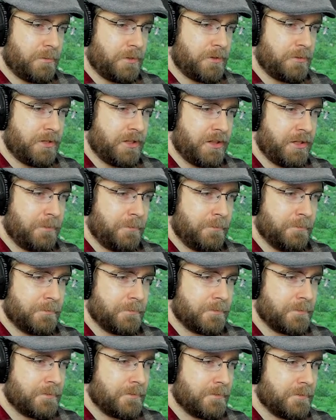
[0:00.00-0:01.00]
between them.
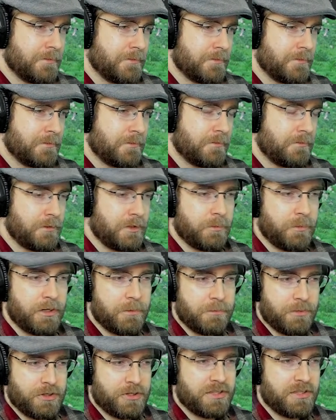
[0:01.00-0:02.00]
The
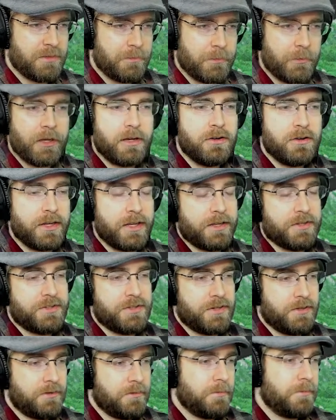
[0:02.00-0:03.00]
wind pushes them away. Okay,
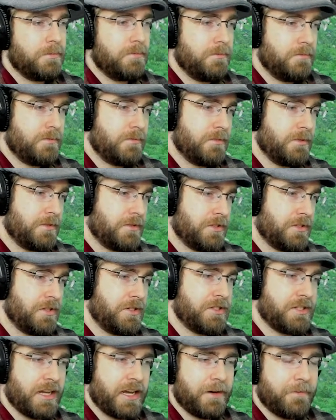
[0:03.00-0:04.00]
so it's
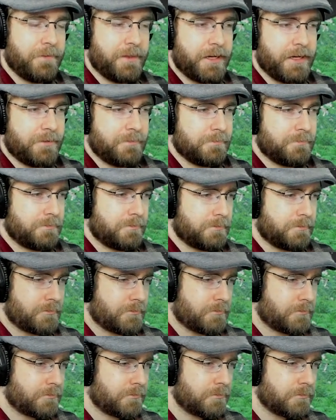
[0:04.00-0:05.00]
good to have that.
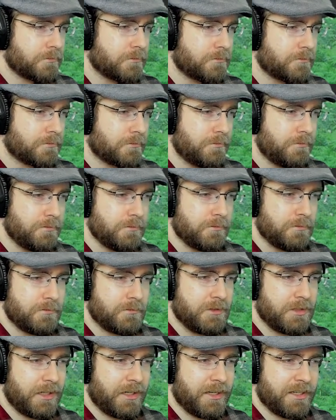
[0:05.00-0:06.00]

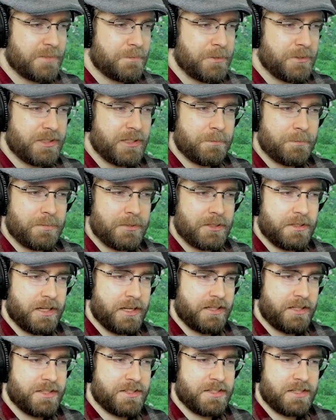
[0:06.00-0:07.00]
Alright, let's build up
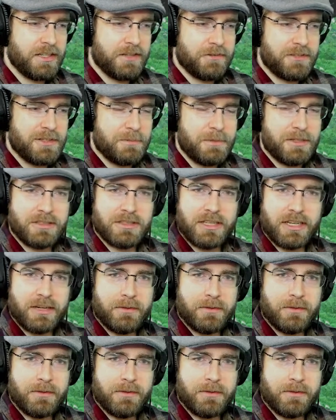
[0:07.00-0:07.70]
at least enough to be able to